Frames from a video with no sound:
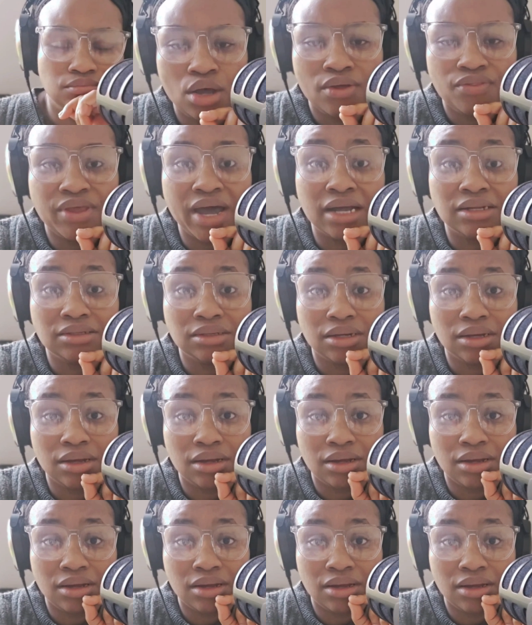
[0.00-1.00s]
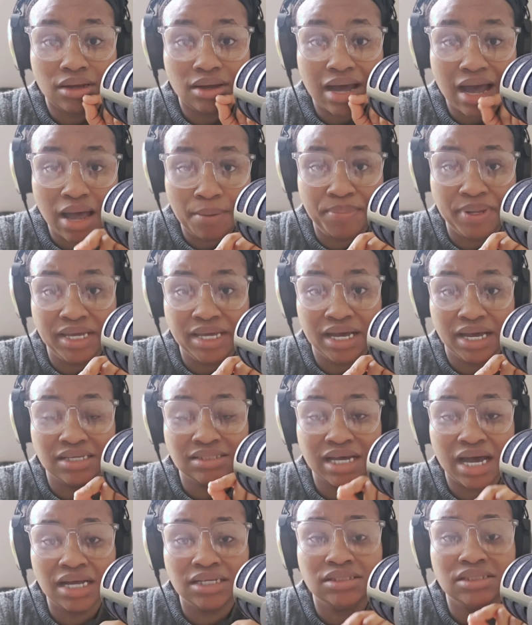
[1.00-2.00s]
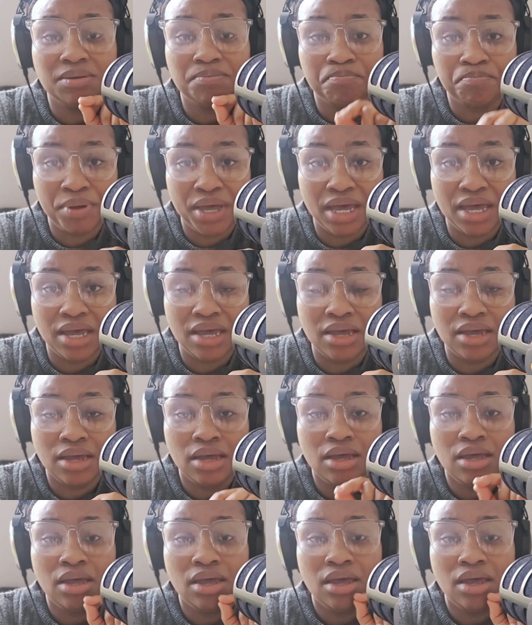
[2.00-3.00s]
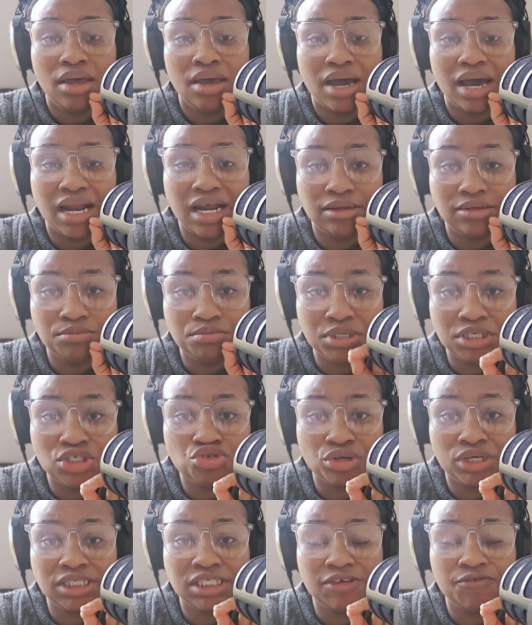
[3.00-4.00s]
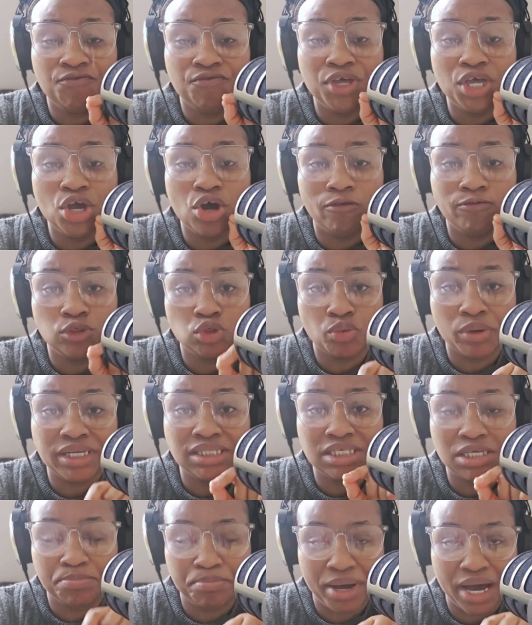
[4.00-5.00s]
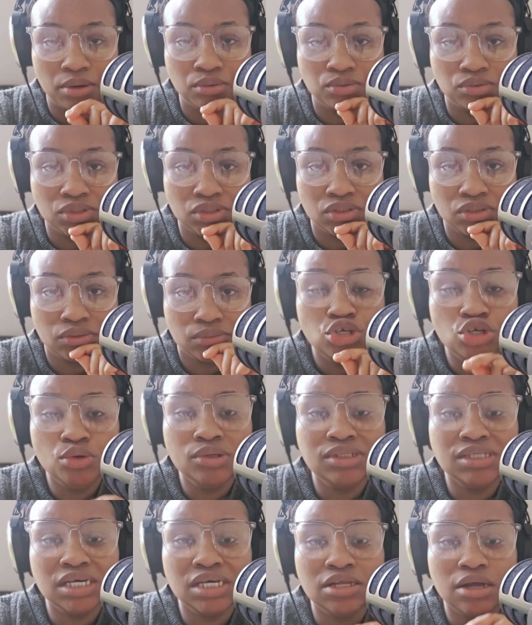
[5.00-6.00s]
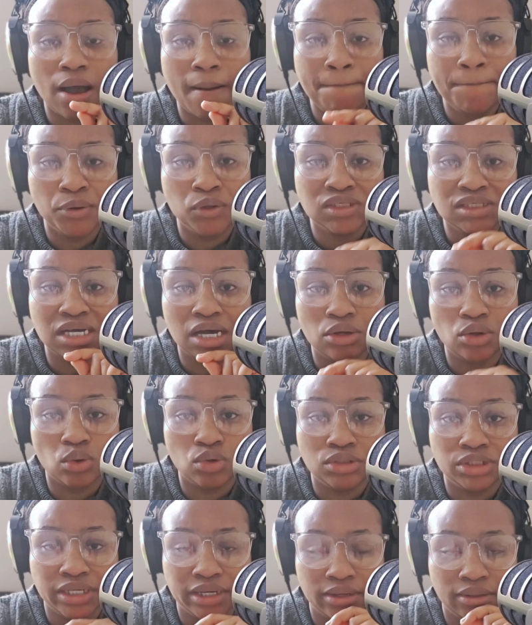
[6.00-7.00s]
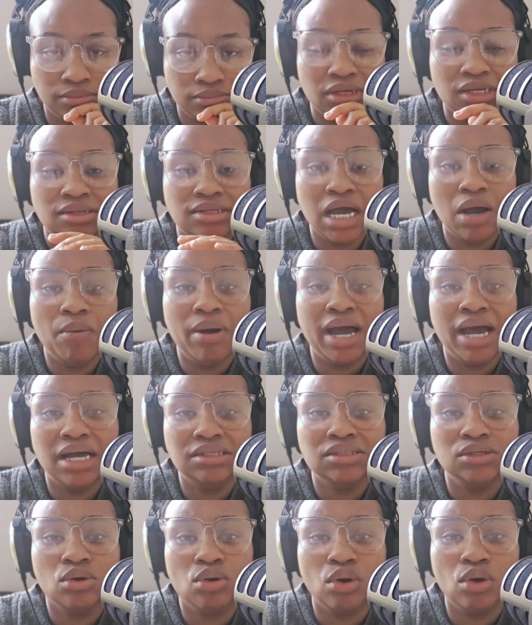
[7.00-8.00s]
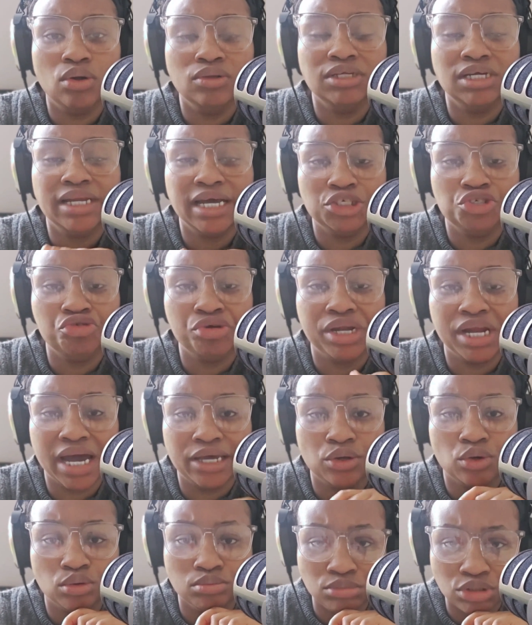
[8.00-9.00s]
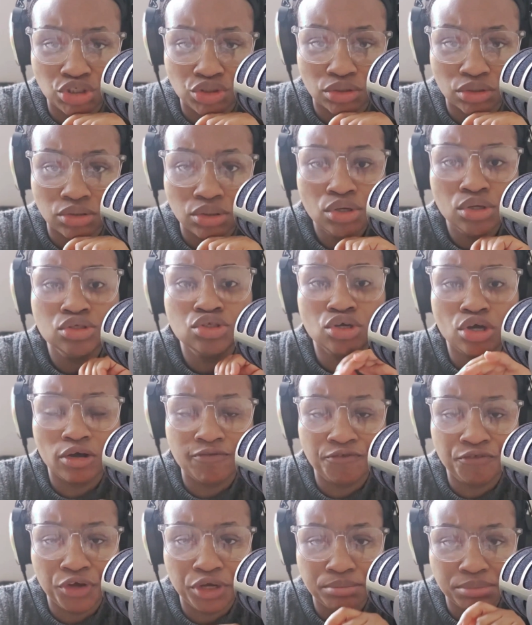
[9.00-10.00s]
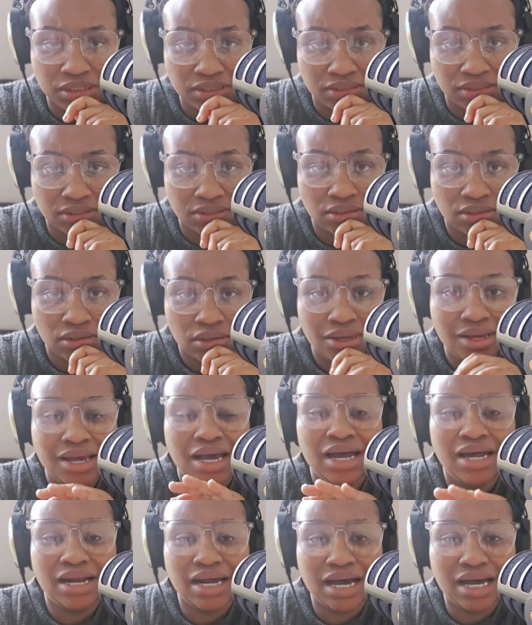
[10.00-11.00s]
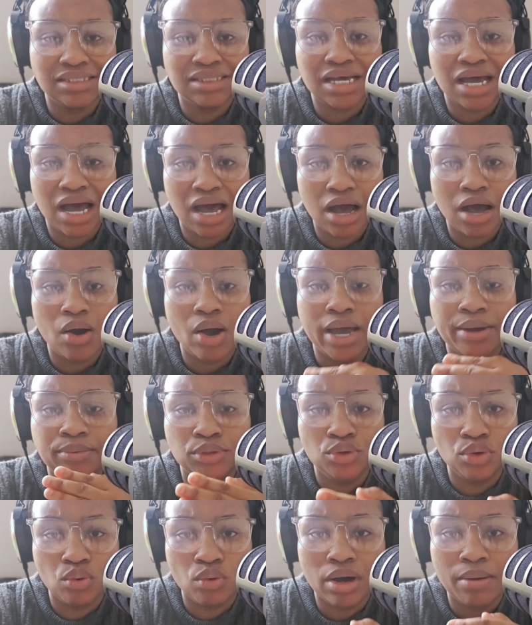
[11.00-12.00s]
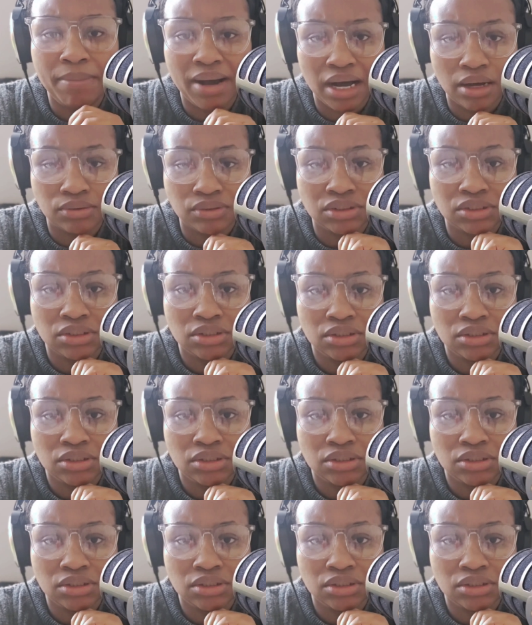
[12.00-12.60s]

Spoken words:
that applicants had to pay an administrative fee of £20 using a postal order. Now I had to call the Nigerian High Commission to confirm this and ask how I would go about